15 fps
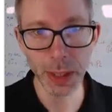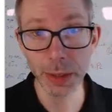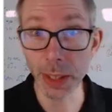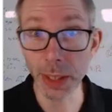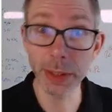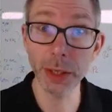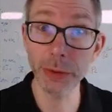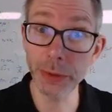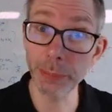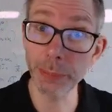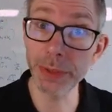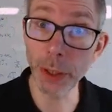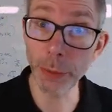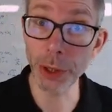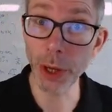Then there's some
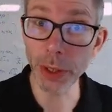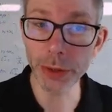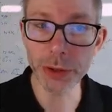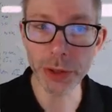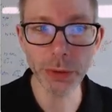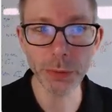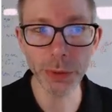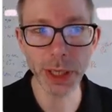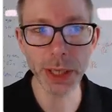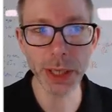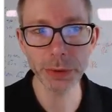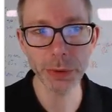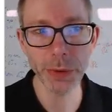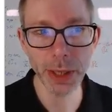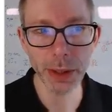terminology
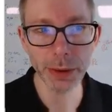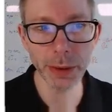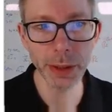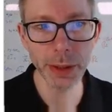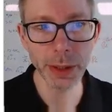related to that.